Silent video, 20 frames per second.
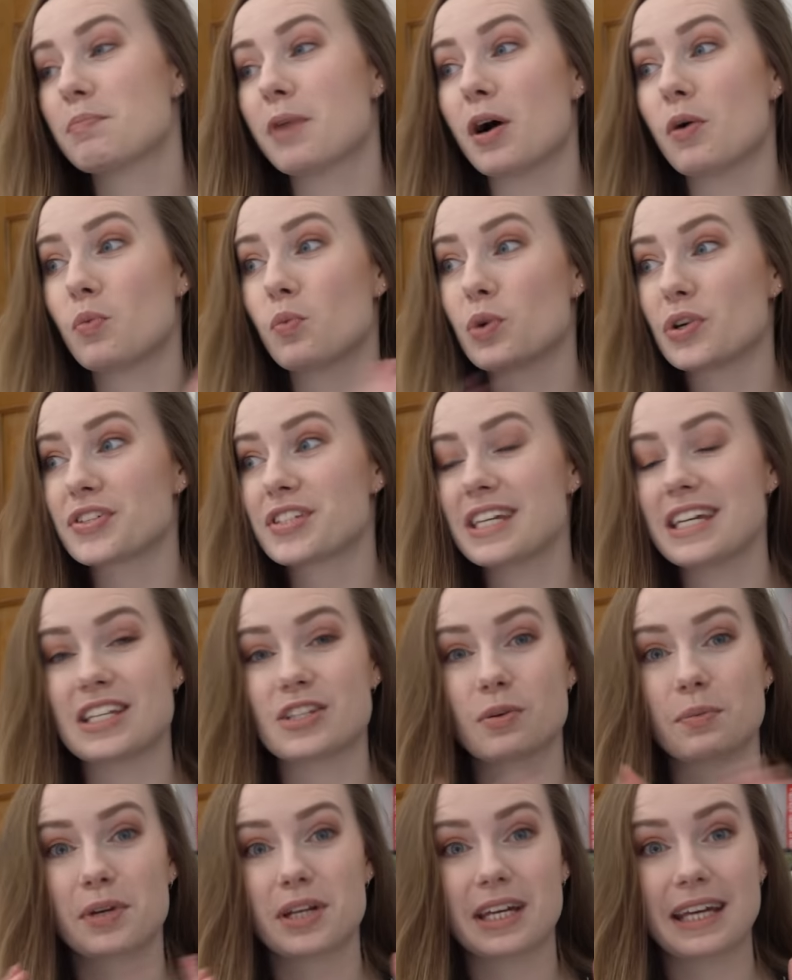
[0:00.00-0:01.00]
But we'll see.
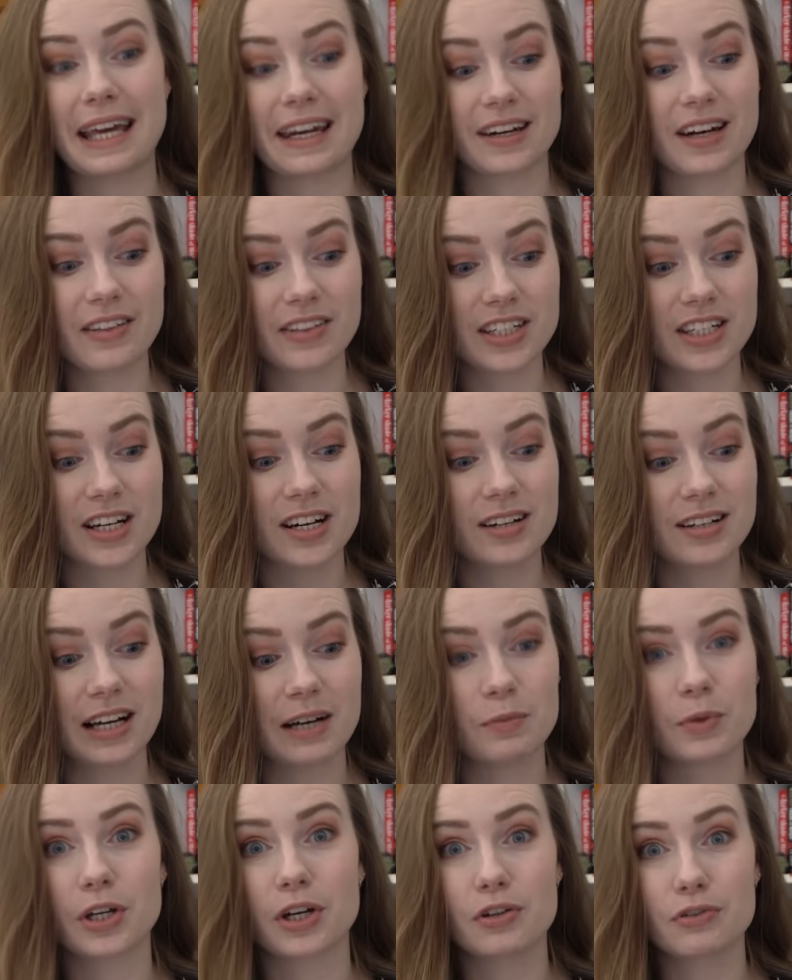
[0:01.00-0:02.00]
So I'm gonna get another dart
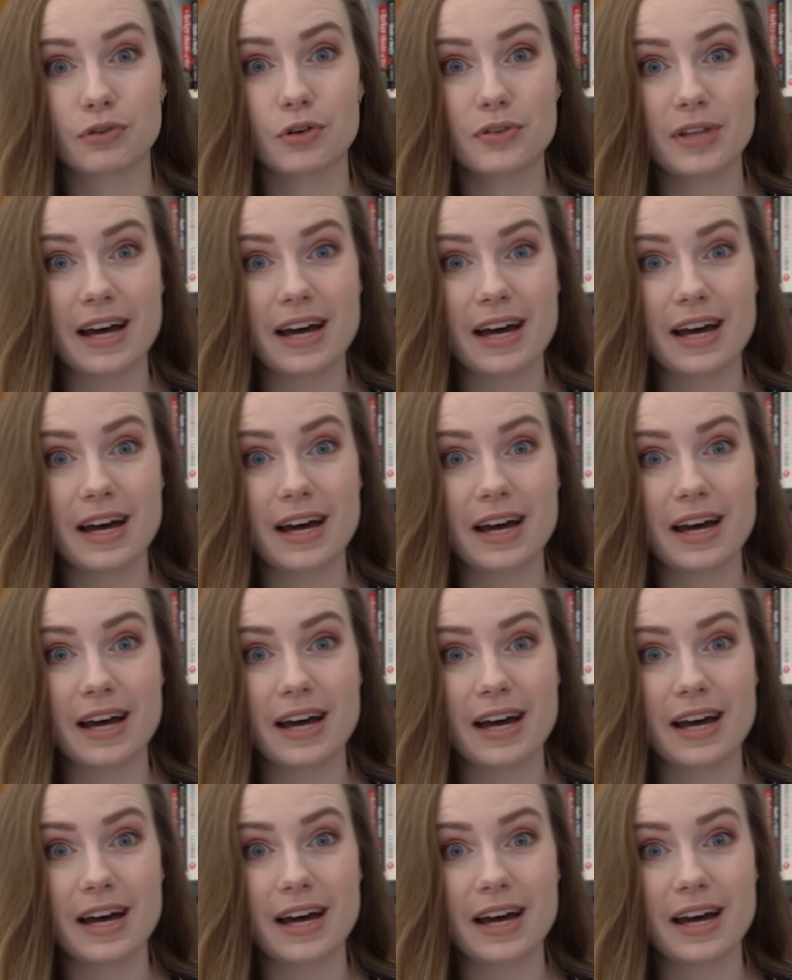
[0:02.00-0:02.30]
and we're gonna throw